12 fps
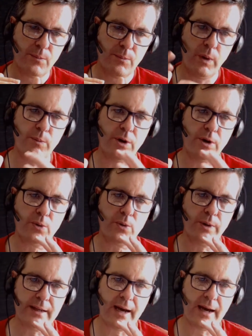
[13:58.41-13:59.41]
but when we're
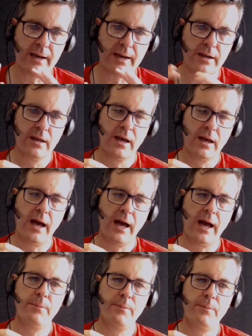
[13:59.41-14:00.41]
doing that,
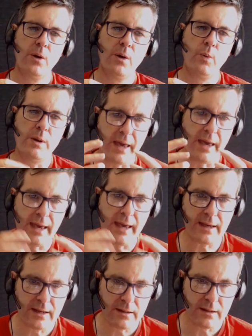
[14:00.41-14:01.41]
we
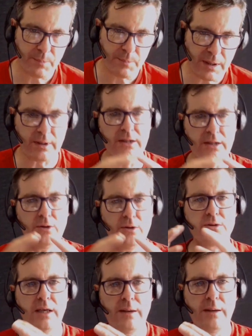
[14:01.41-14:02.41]
make people in
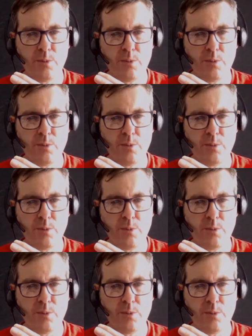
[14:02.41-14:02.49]
those